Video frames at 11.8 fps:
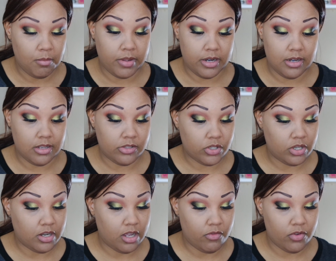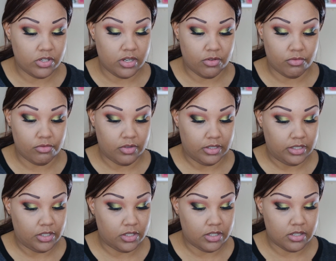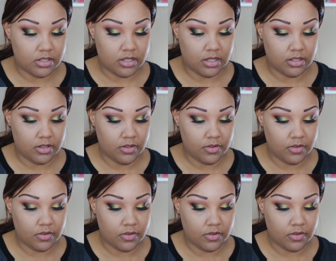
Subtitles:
But it is good coverage and a really good concealer.